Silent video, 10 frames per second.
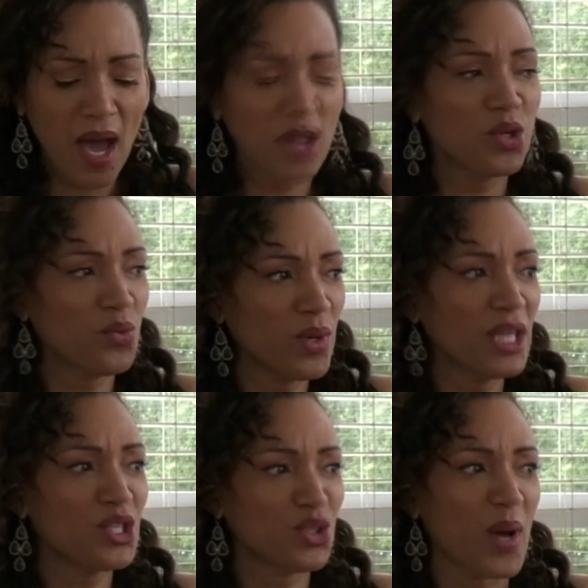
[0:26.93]
You
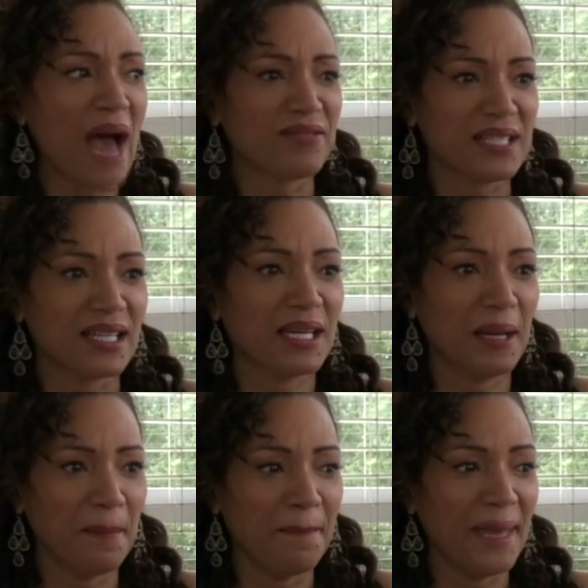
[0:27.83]
really do have to
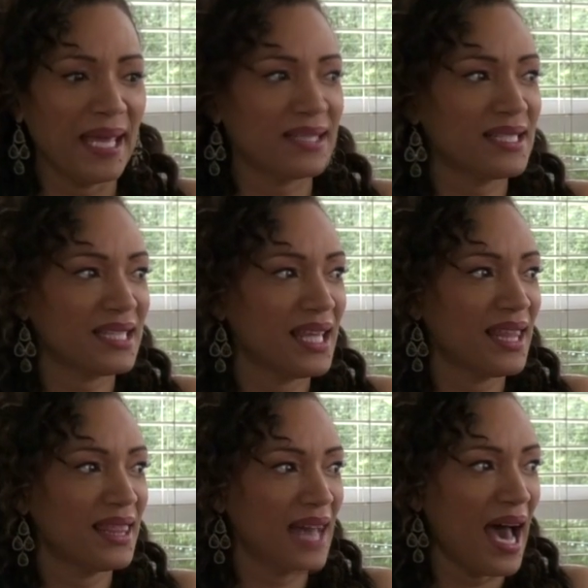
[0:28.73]
commit
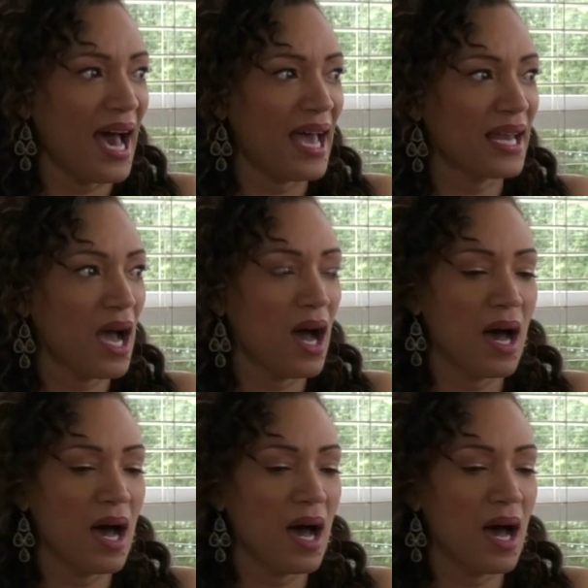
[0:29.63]
to that.